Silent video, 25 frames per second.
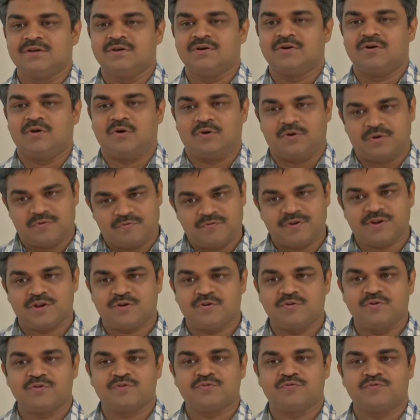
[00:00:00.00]
or when you
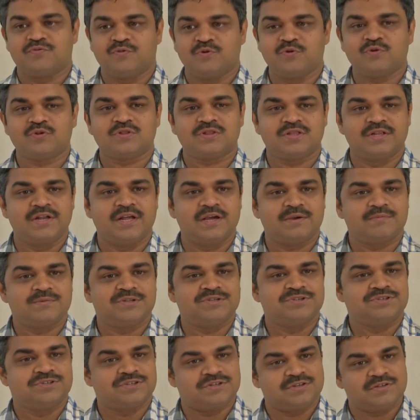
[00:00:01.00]
go to 4th
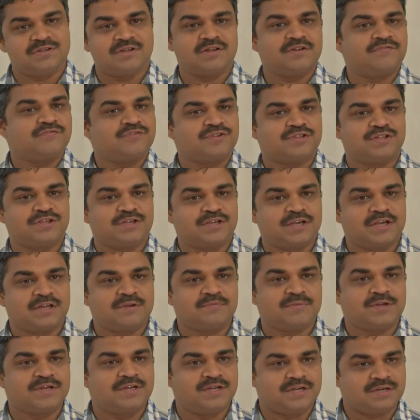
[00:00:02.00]
dimension then everything can
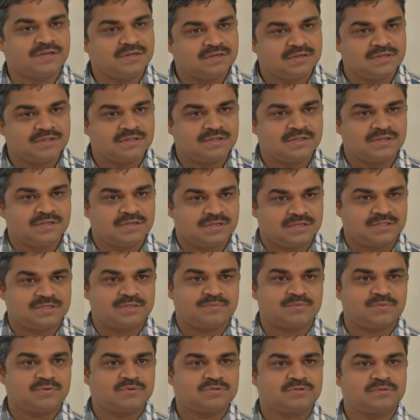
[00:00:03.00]
be done. Is
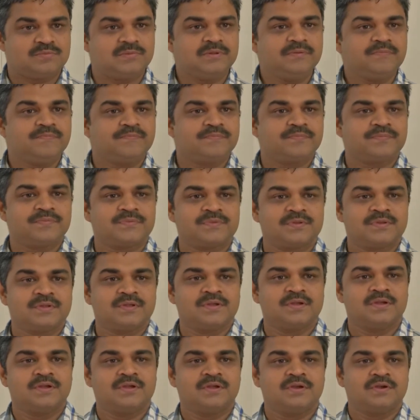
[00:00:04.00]
it possible?
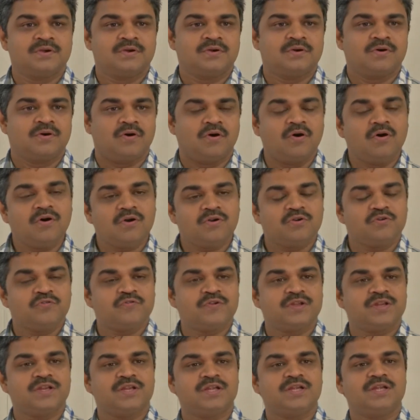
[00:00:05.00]
Or do
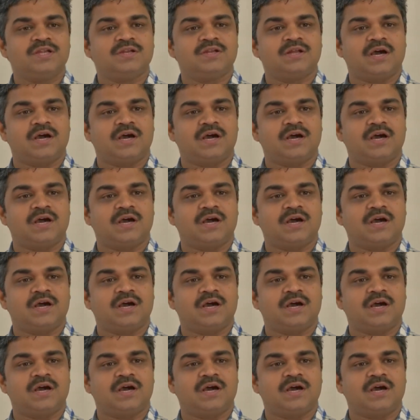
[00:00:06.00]
we need